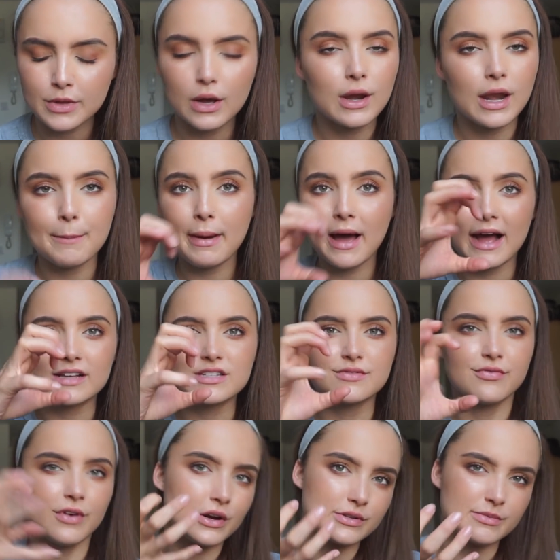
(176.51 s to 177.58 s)
Or like packs of
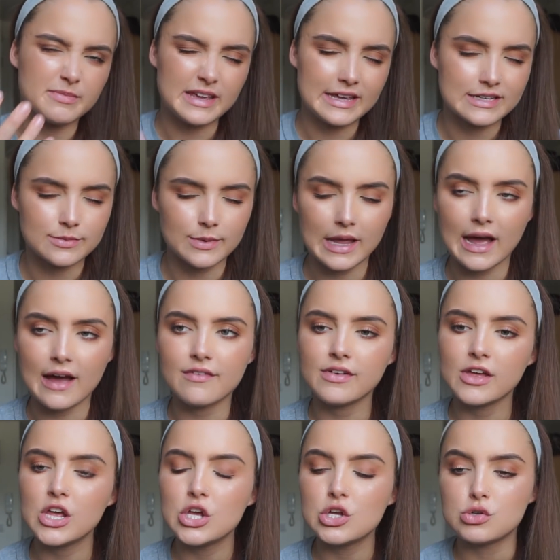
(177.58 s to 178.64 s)
frozen peas we have.
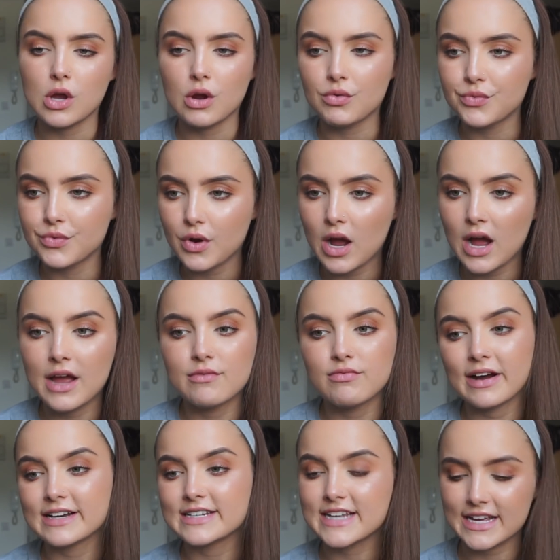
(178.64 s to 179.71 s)
So I
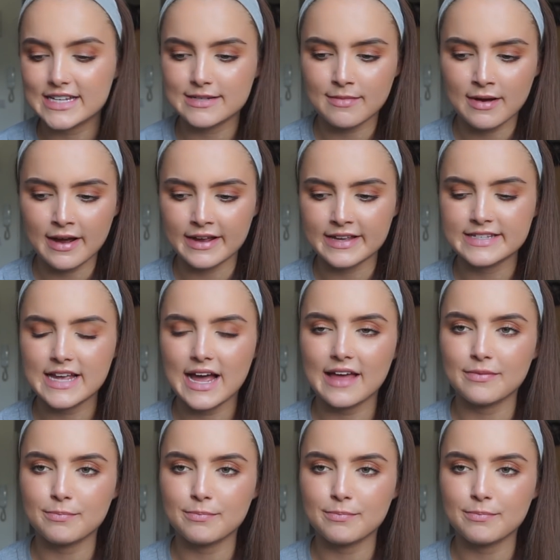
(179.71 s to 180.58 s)
ran to get some ice,